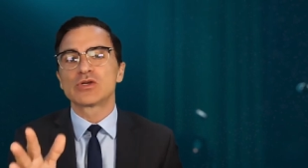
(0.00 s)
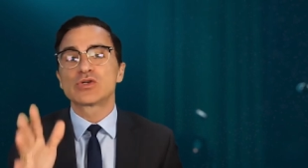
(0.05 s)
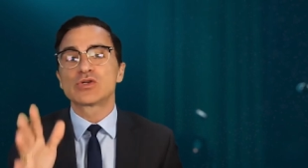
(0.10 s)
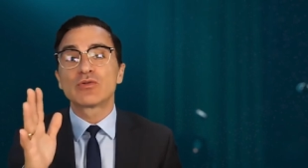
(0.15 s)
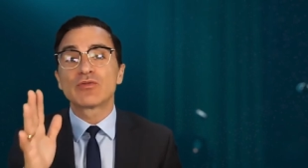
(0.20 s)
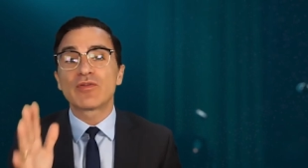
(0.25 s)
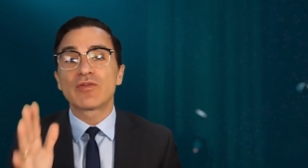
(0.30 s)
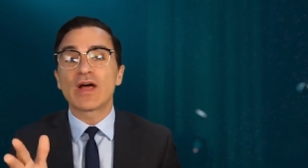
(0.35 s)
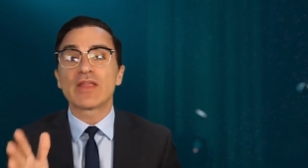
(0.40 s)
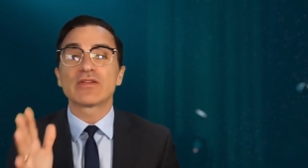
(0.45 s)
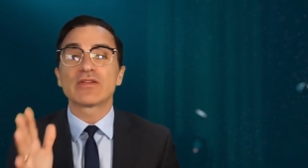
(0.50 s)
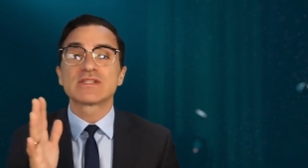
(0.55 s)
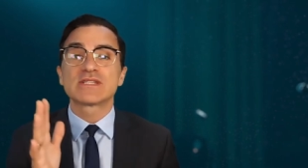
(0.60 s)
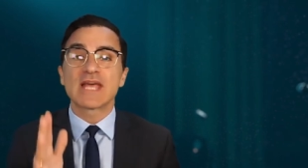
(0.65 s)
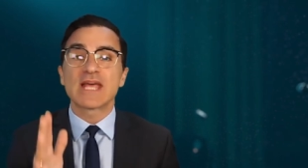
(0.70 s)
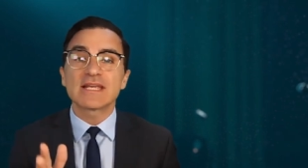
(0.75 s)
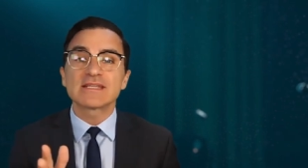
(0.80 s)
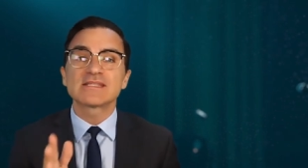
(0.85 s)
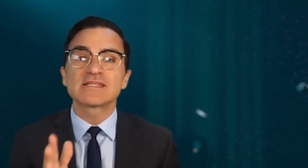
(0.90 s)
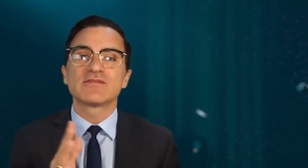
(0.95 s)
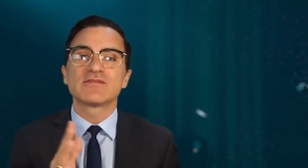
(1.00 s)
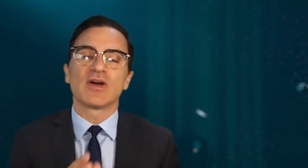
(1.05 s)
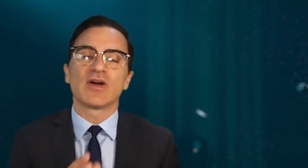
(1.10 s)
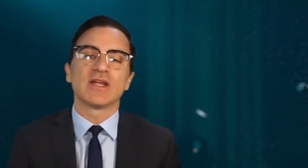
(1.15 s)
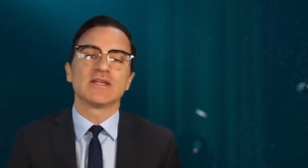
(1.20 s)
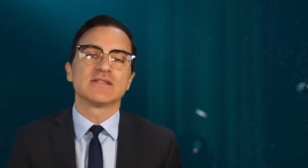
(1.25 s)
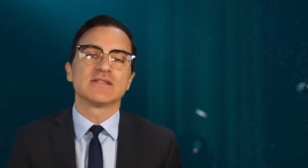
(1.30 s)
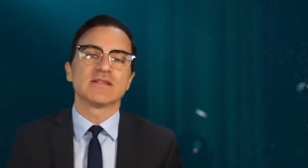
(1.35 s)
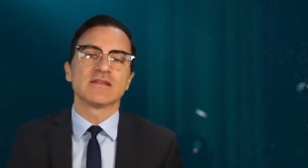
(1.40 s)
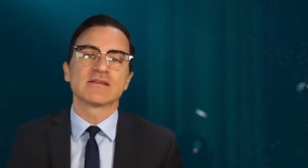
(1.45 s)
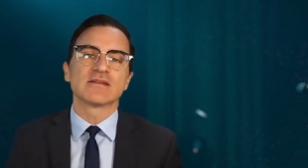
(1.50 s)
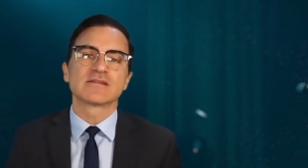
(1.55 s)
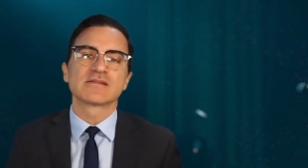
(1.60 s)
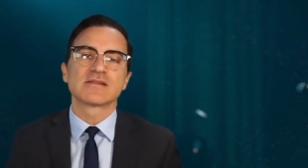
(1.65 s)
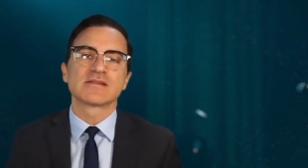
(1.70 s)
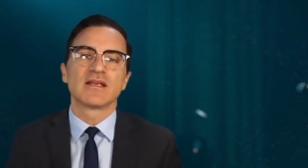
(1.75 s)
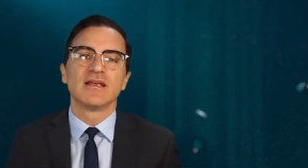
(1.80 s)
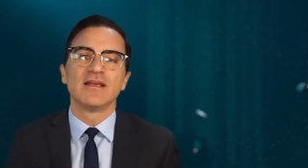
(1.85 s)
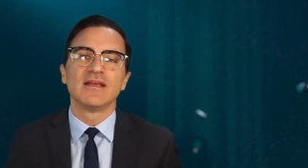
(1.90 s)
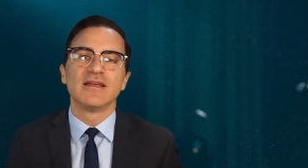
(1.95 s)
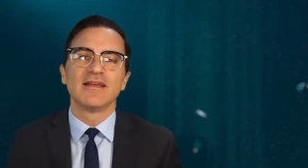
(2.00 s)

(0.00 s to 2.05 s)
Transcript: True Father testified to this.